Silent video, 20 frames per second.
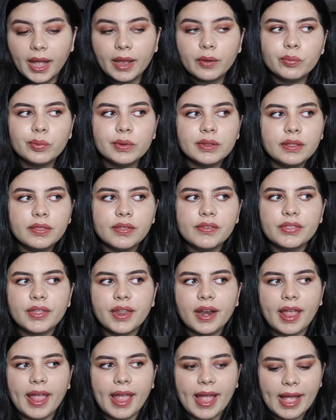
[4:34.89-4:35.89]
I really think
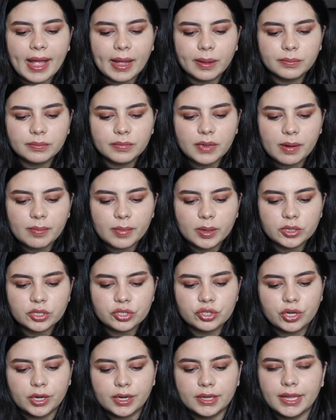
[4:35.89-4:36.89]
that I am. I'm not
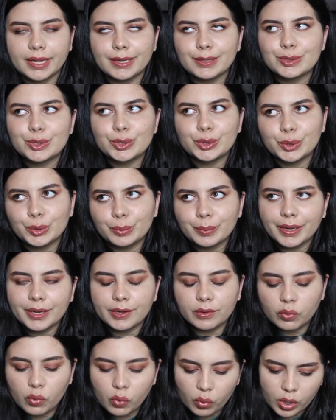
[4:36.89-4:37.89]
just trying to like toot my
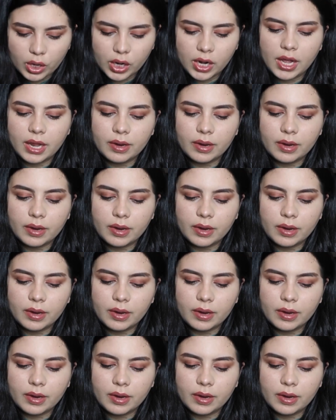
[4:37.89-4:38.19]
own horn.